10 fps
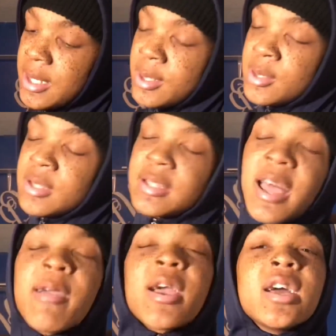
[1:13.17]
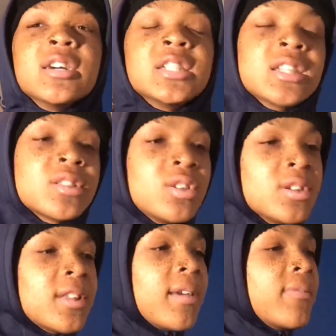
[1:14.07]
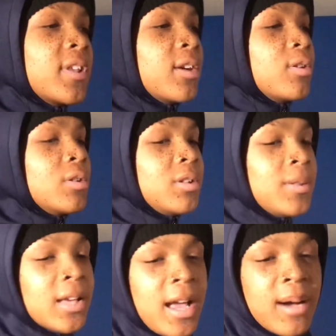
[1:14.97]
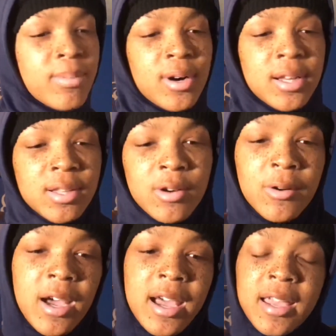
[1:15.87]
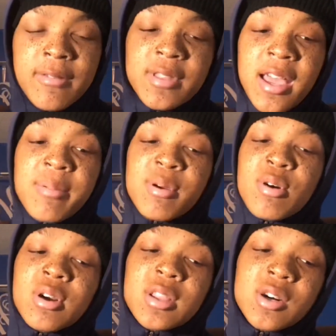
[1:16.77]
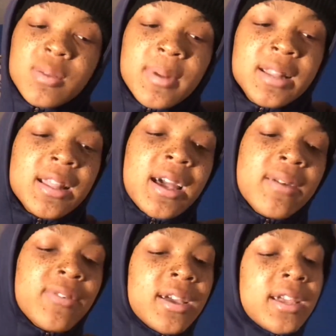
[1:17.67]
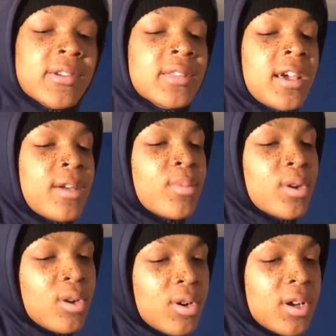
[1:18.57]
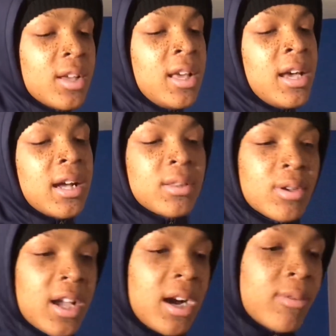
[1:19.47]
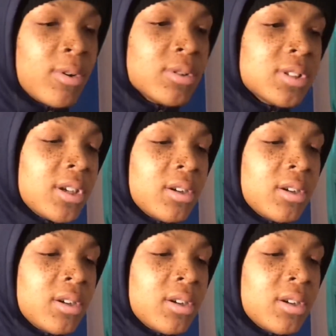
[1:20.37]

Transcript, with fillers: Today right here is just an update video. Man, y'all boy know how everything been going on in my life, how everything been going. know y'all want some.